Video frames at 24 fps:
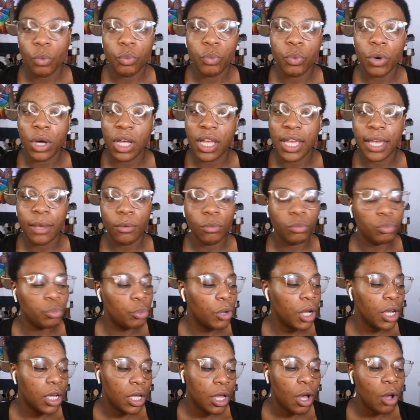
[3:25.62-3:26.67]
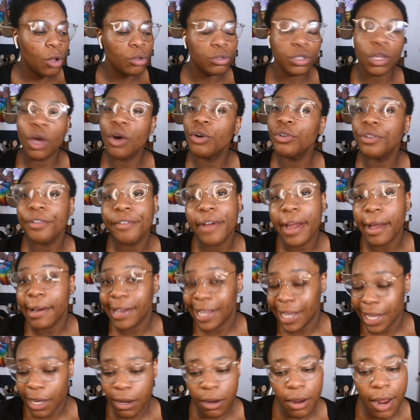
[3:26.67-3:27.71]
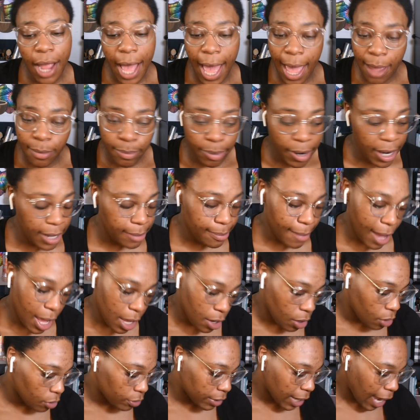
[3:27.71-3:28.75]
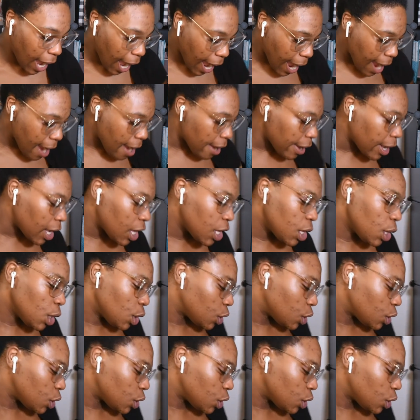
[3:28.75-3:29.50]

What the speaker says: what goes on around here. I braid my own hair.